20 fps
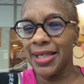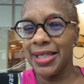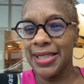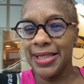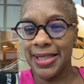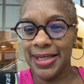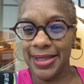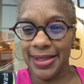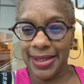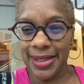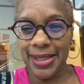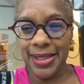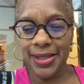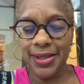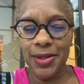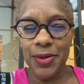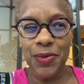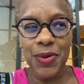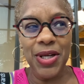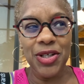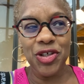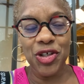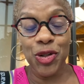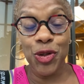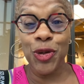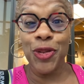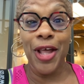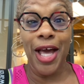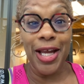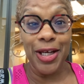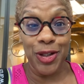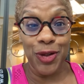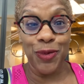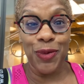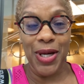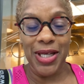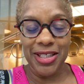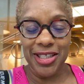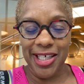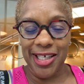is it this direction or that
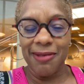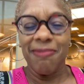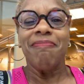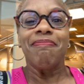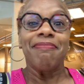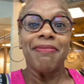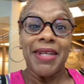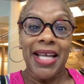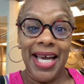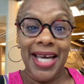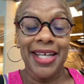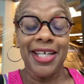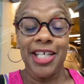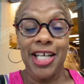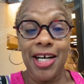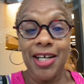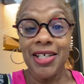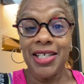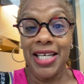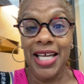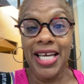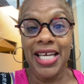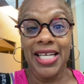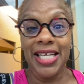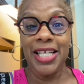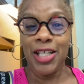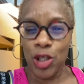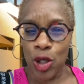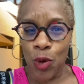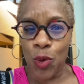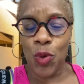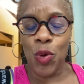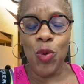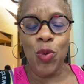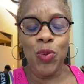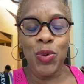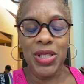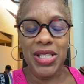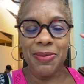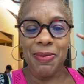direction? And a young lady, local,
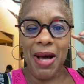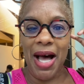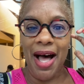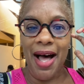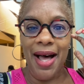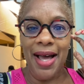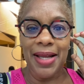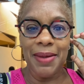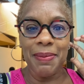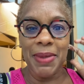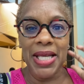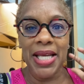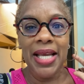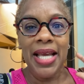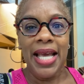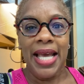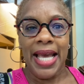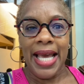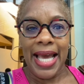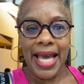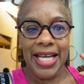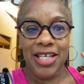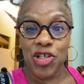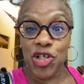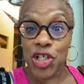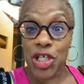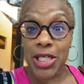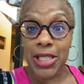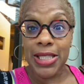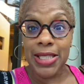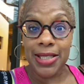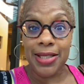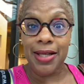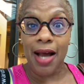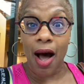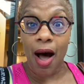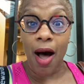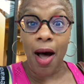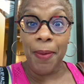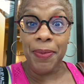was behind me, and she
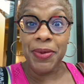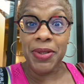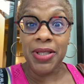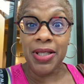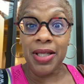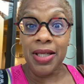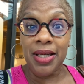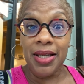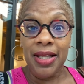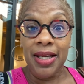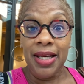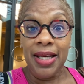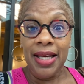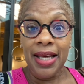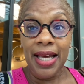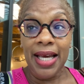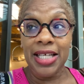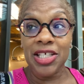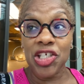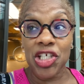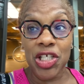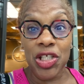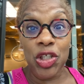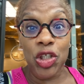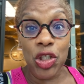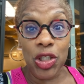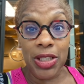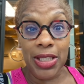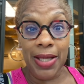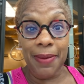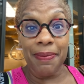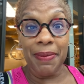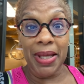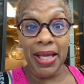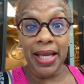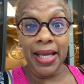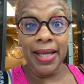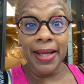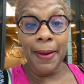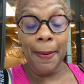stopped and she looked at
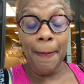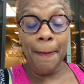me